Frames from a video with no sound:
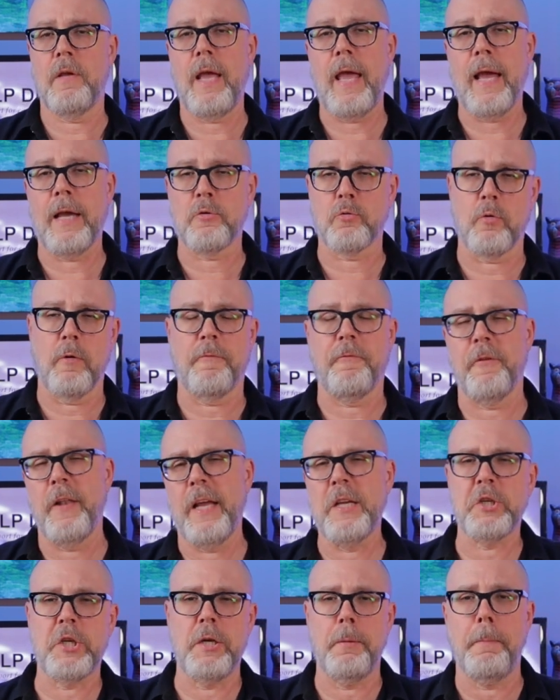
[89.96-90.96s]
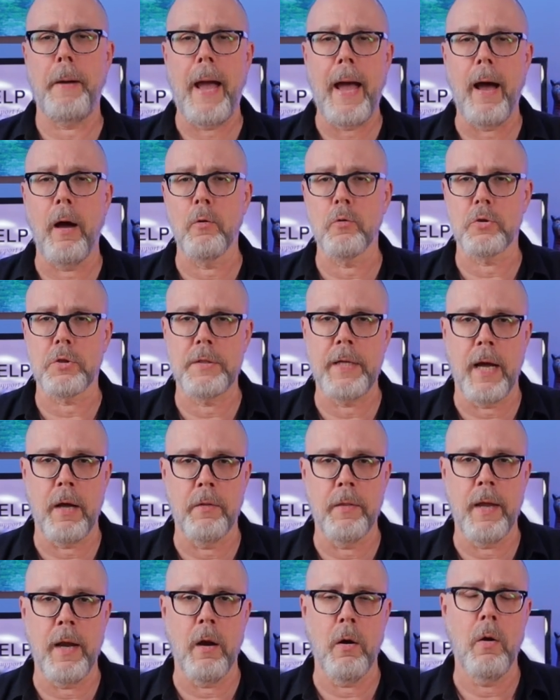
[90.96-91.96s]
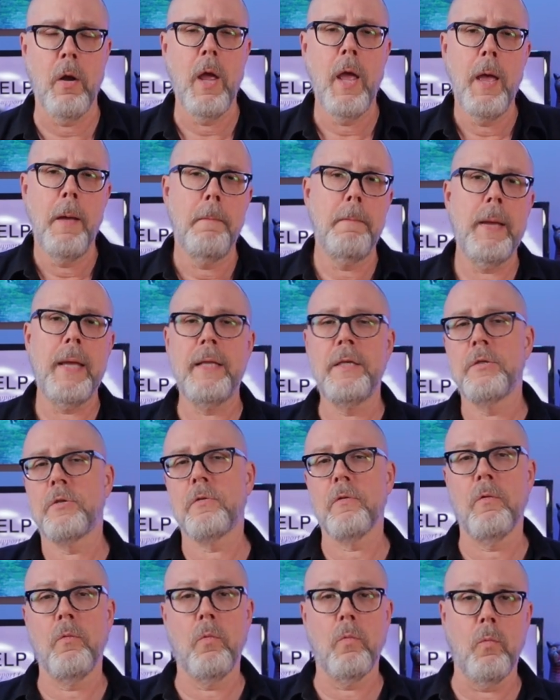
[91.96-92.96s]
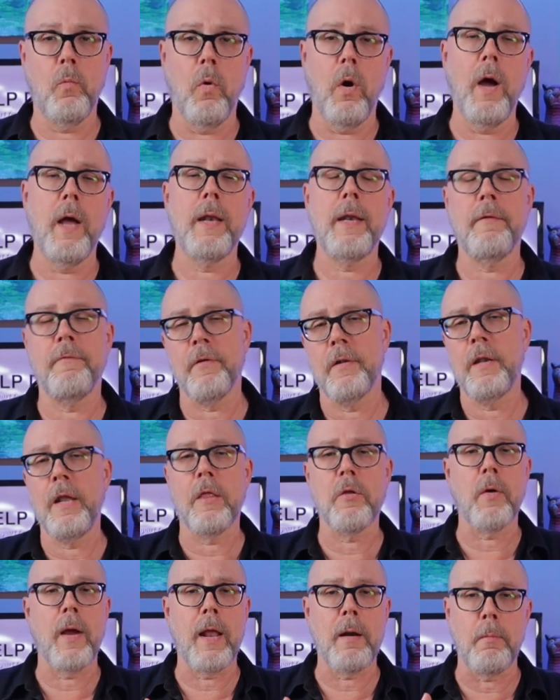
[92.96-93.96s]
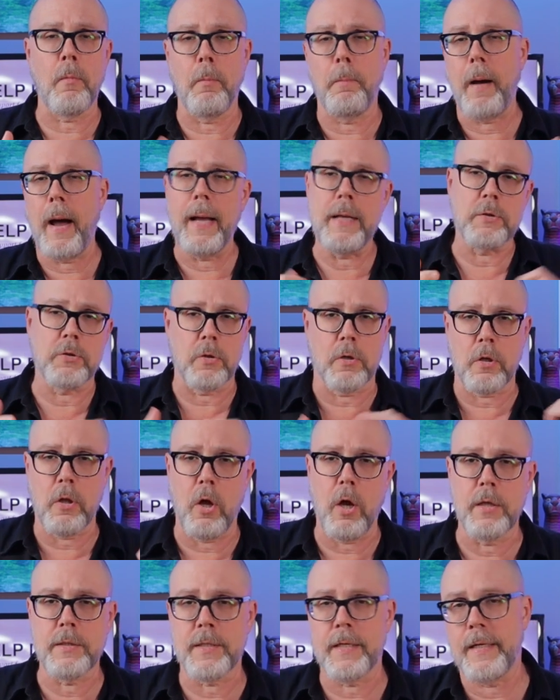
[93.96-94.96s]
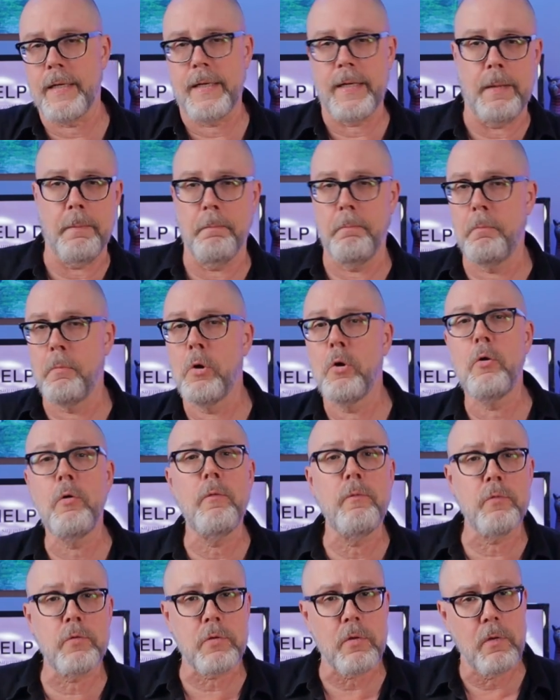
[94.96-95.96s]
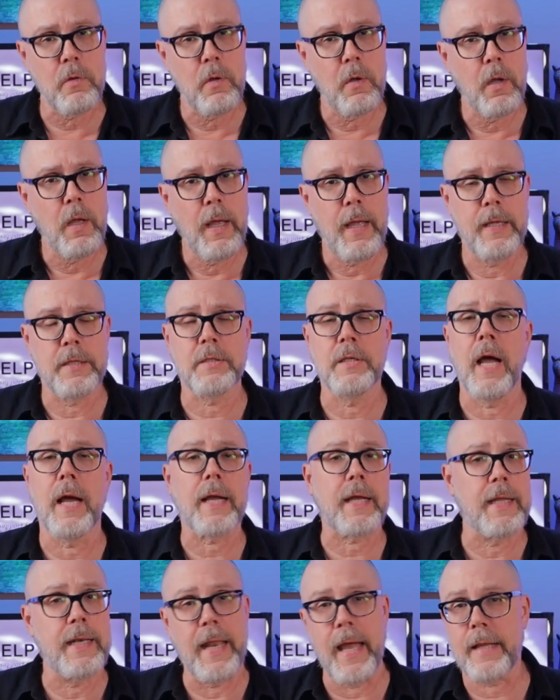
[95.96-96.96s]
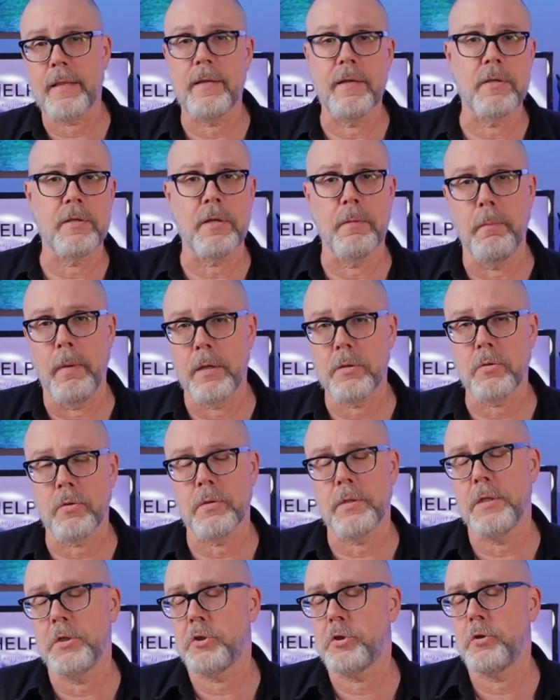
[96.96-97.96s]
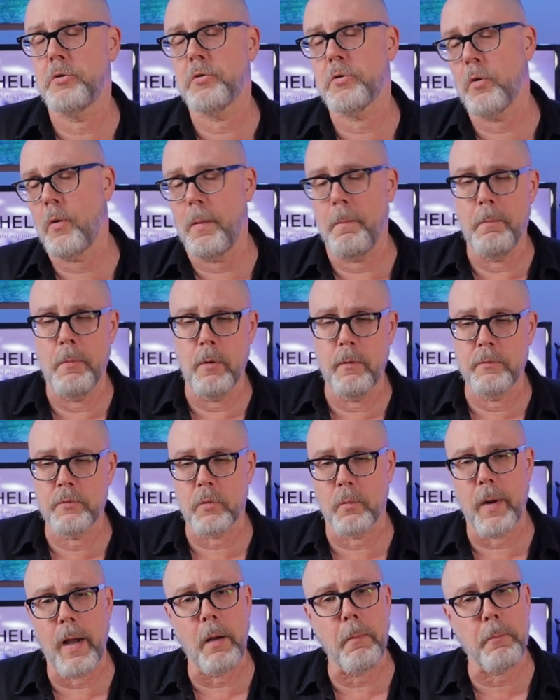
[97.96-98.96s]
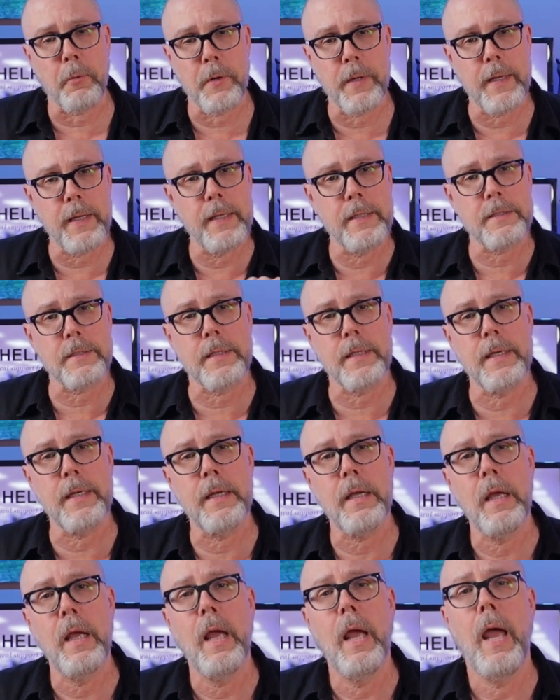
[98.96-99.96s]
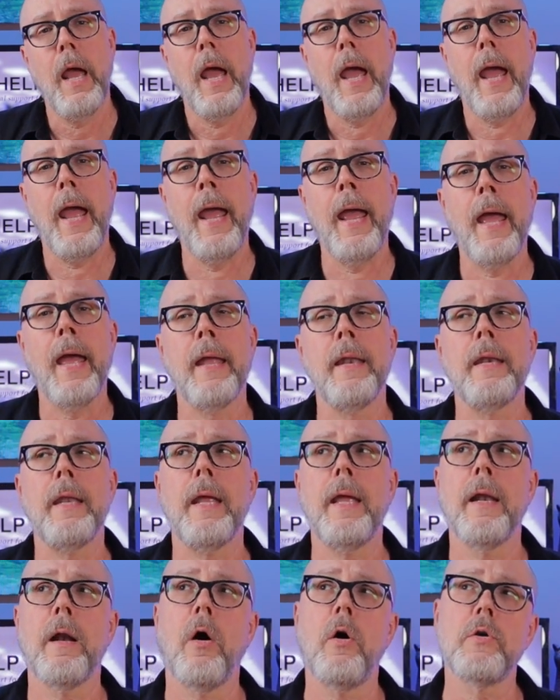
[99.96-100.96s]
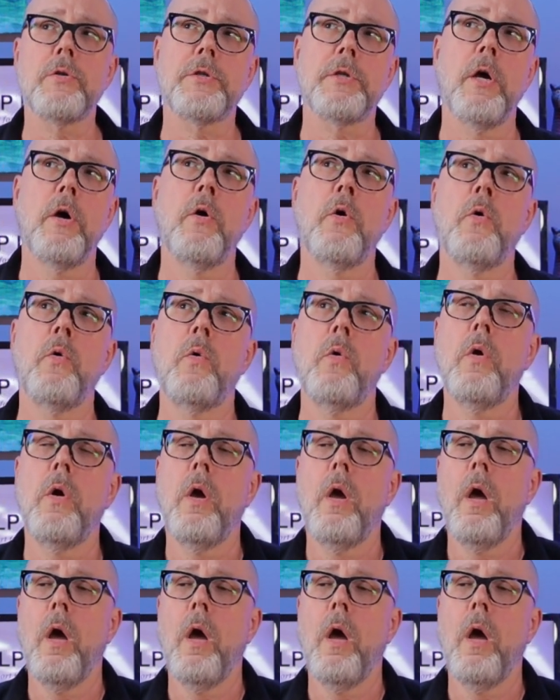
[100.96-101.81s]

extra fleshy pouch down there means, one, if another animal bites or claws at it, it moves. It's not connected to muscle tissue, so it moves around pretty easily. And it also